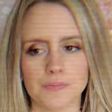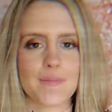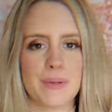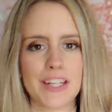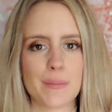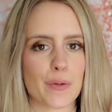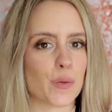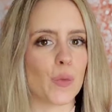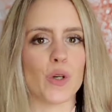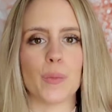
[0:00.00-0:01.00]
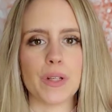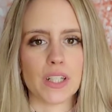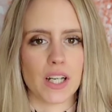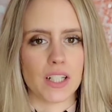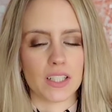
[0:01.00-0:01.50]
Speaking about the world being
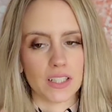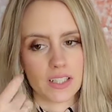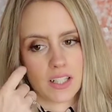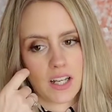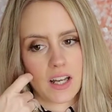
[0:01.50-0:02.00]
ugly,